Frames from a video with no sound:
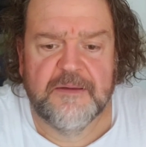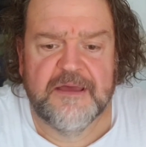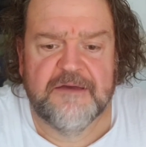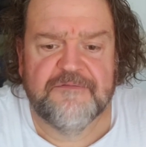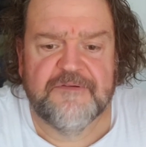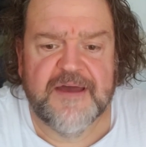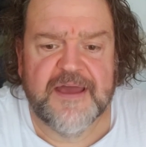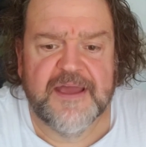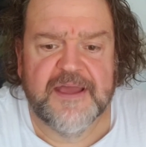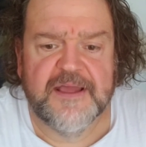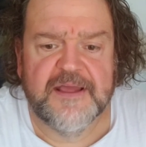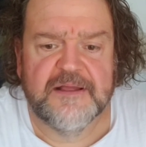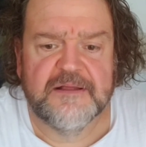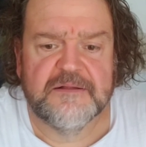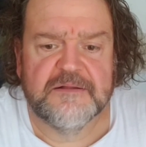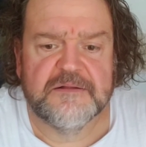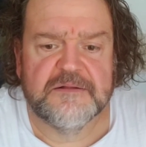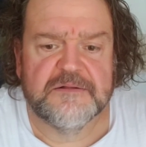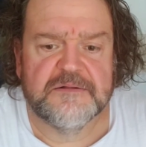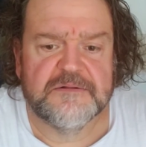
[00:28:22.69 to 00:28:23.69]
If I
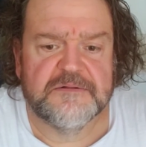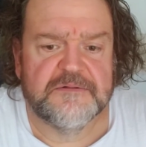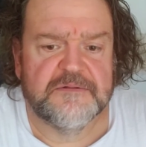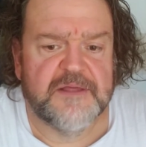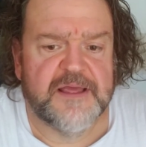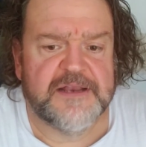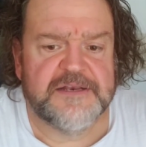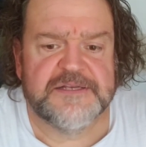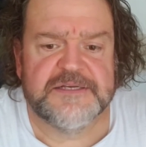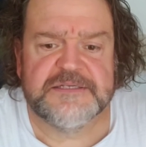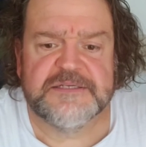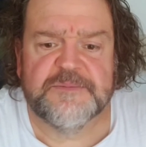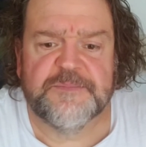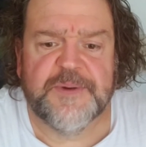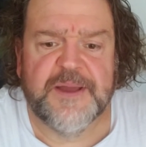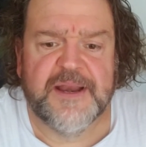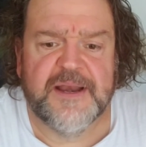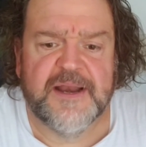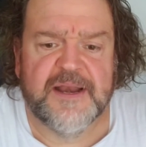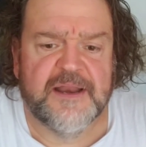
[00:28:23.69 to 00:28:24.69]

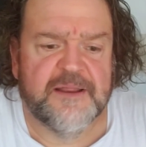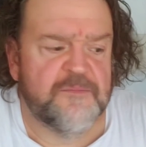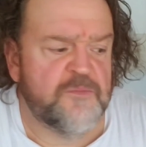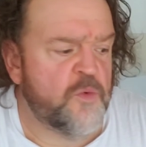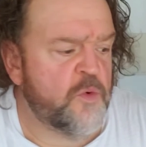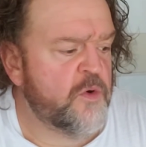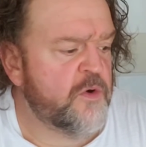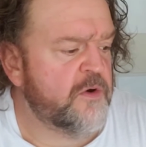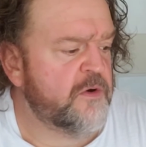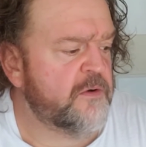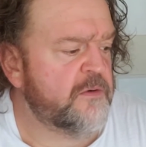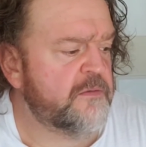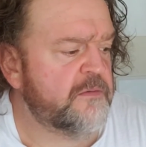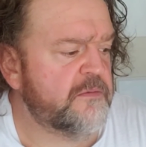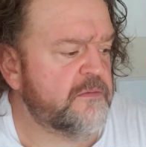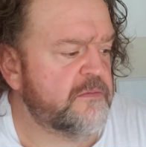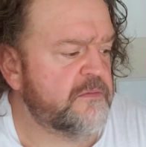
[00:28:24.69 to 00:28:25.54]
anticipate any more